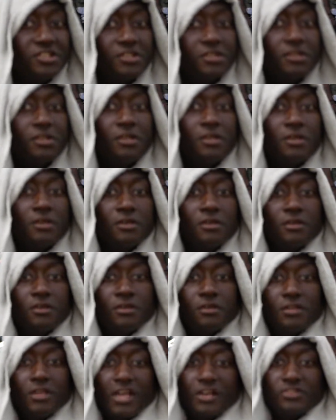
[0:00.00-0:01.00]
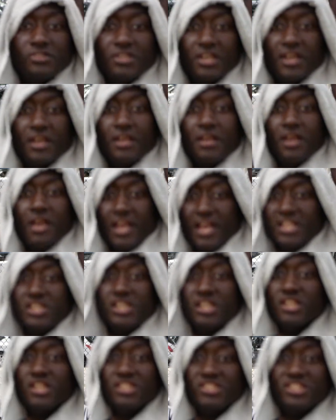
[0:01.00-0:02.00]
You know what I'm saying?
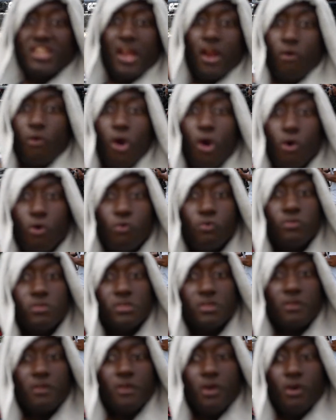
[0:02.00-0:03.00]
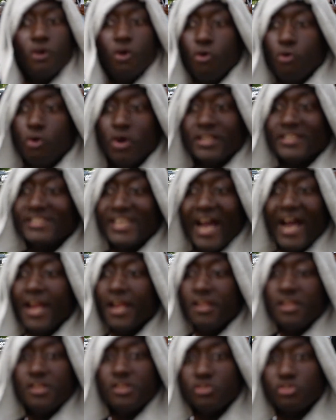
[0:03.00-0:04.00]
Until it's their own who are
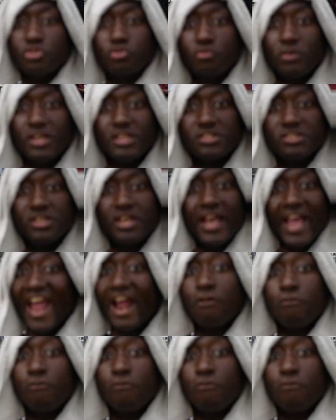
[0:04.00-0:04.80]
dying in the streets at